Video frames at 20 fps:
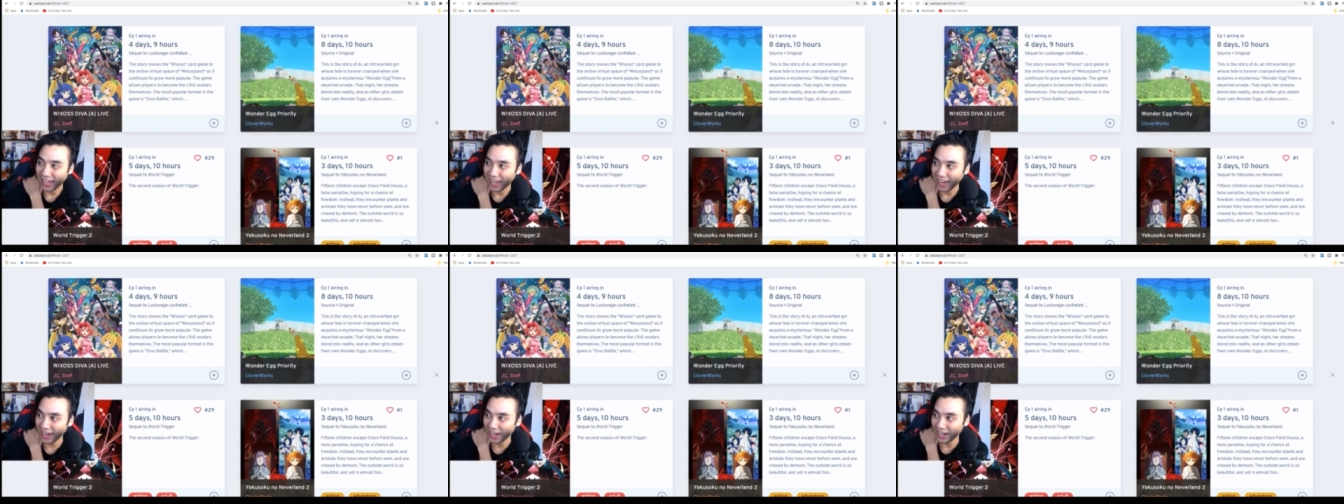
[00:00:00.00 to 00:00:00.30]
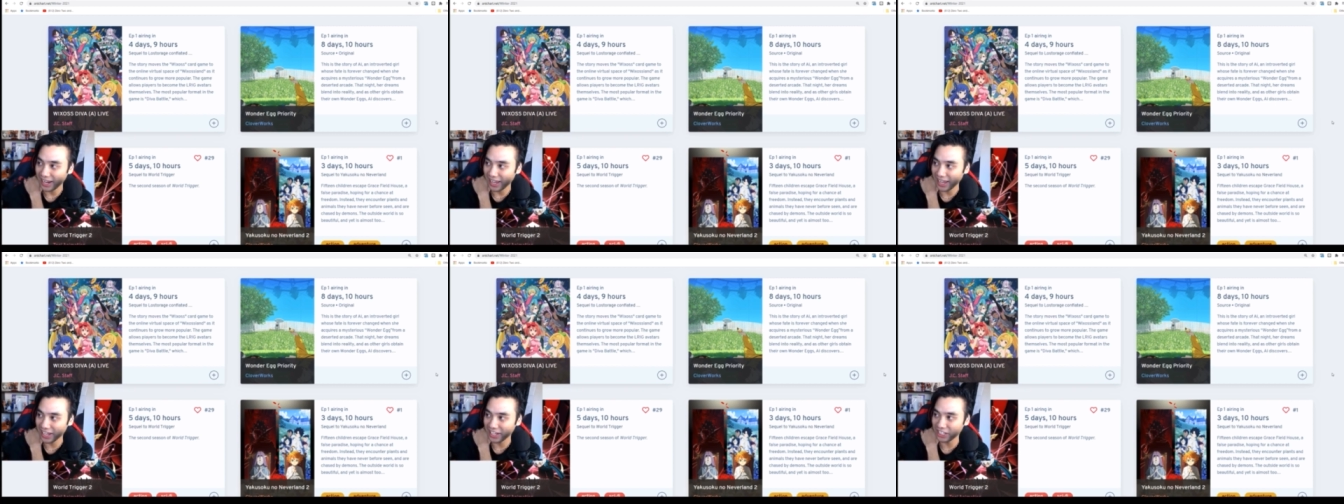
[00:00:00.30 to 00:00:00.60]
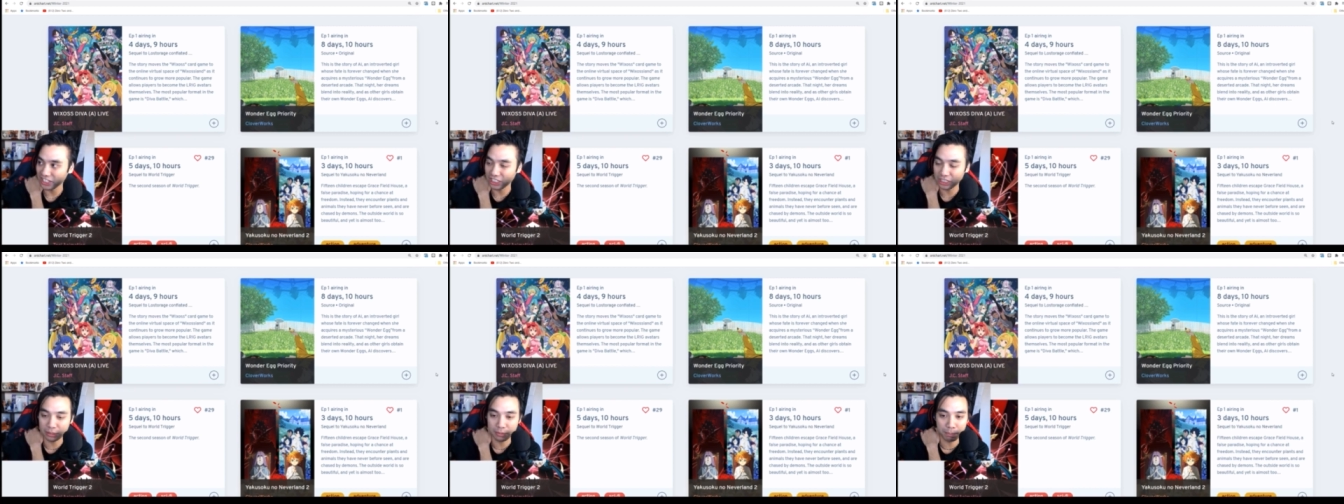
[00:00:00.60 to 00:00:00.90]
it
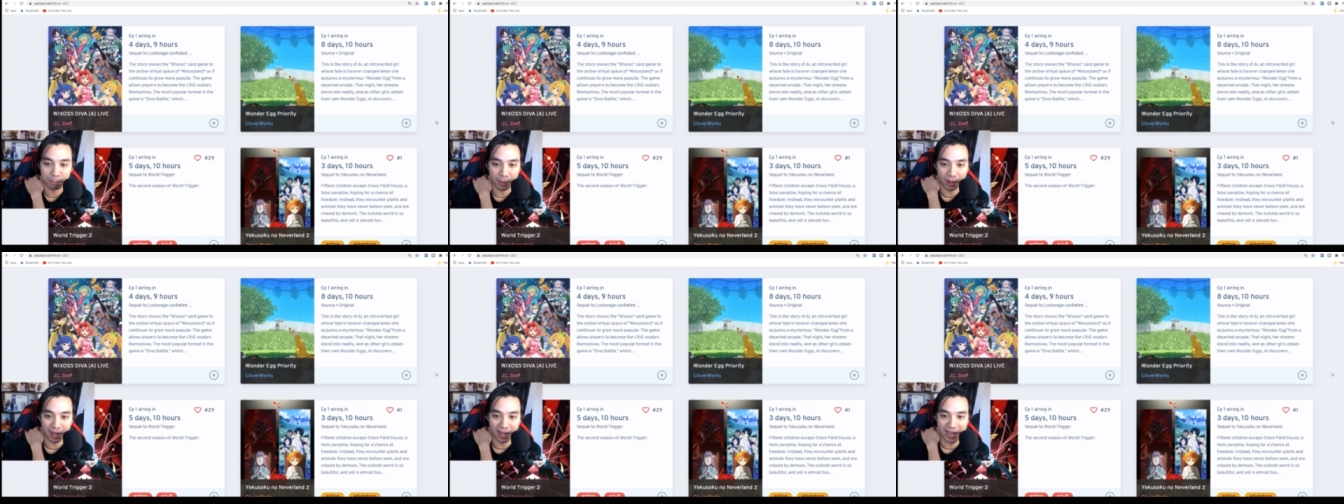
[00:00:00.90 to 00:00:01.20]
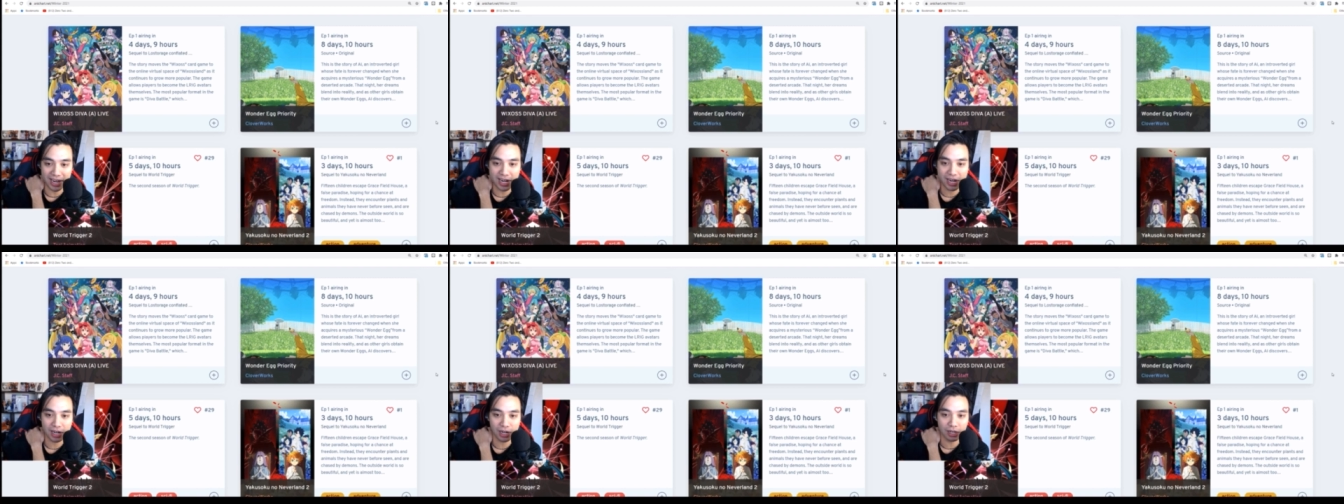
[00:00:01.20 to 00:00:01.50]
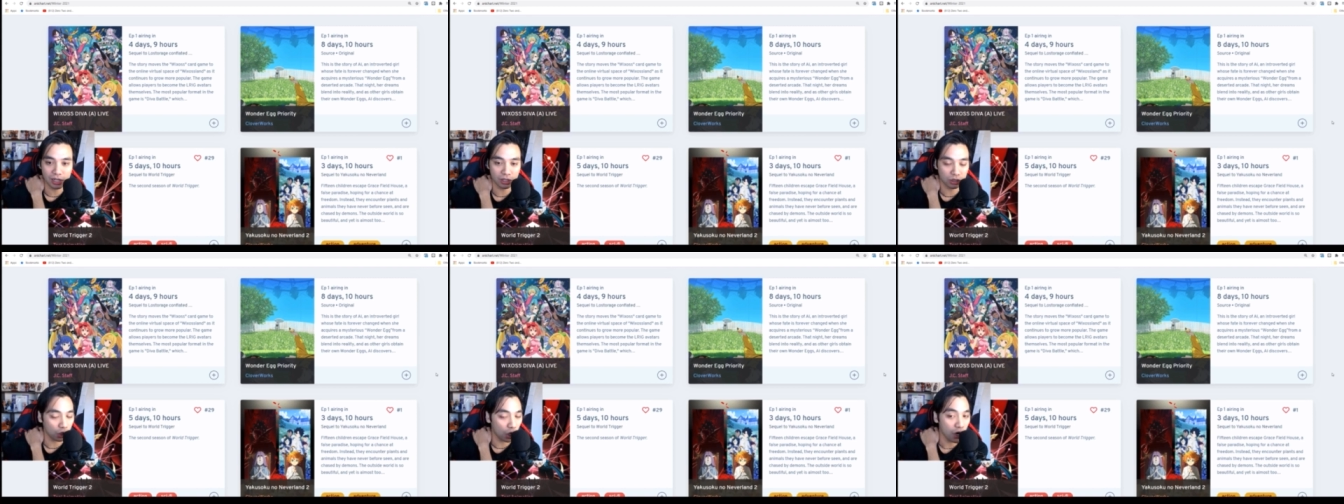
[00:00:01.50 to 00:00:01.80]
is by
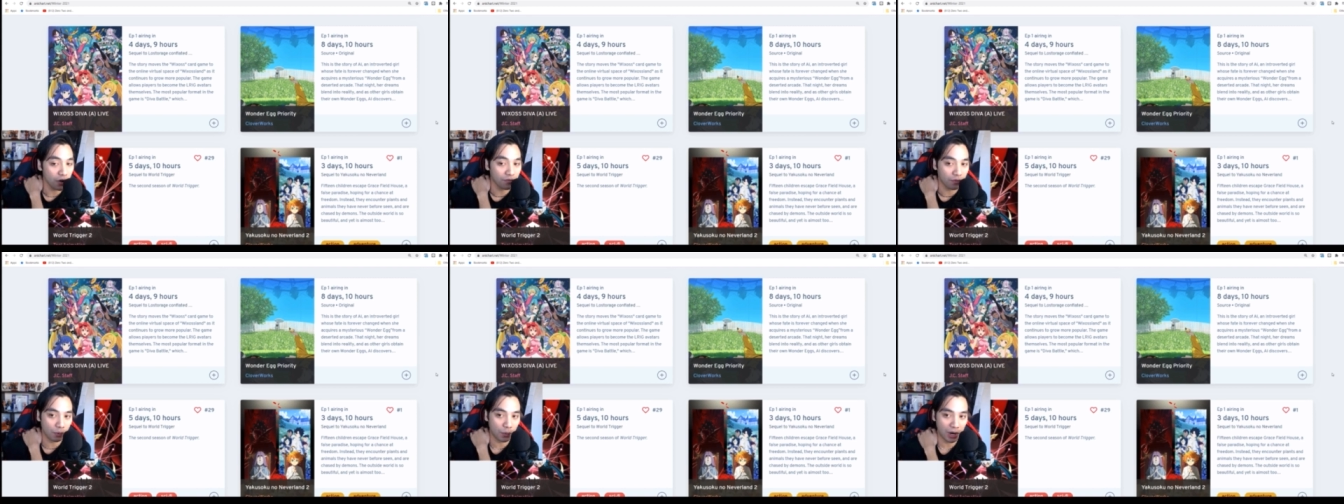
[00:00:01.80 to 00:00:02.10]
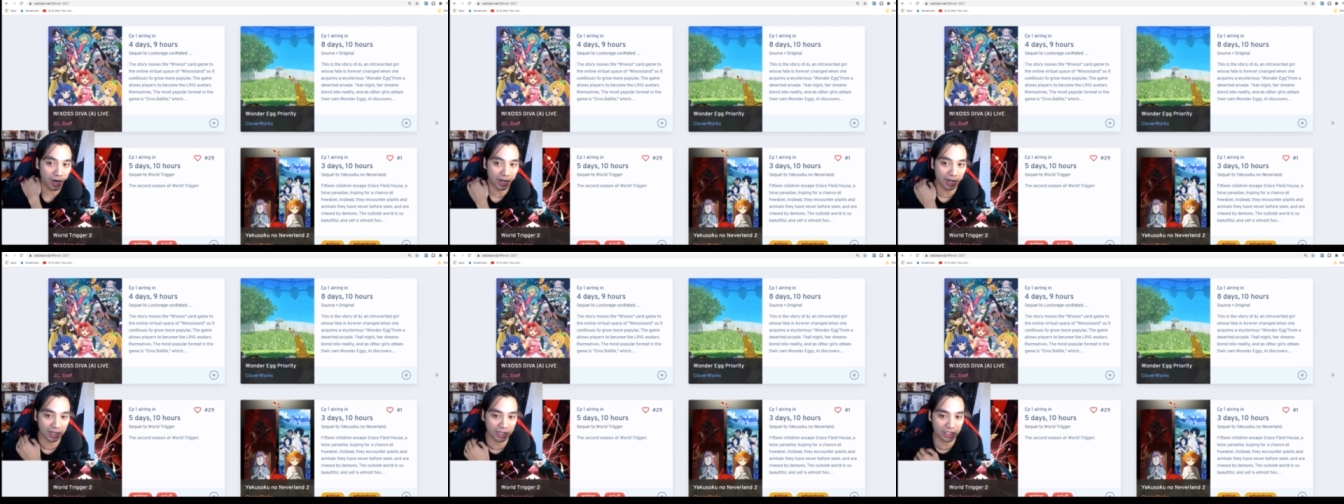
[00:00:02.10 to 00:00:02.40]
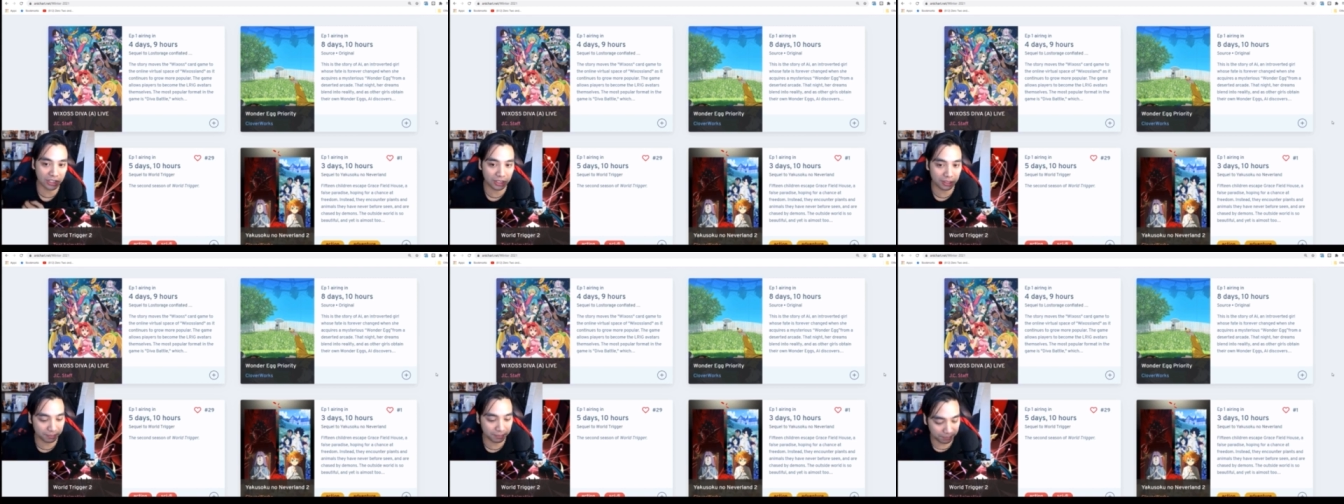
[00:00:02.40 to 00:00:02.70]

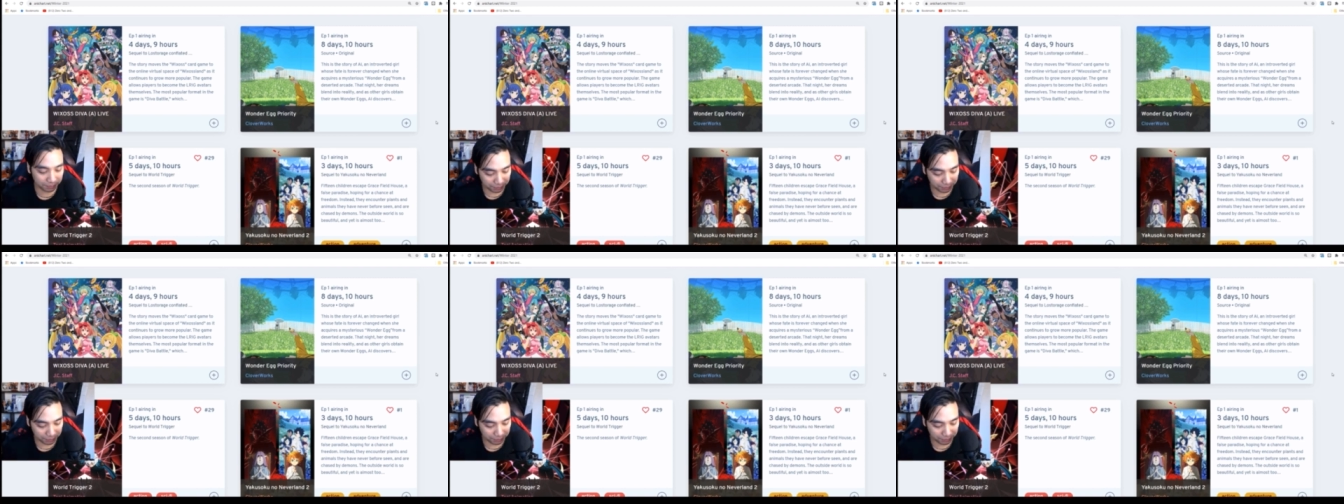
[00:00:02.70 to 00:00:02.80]
Cloverworks.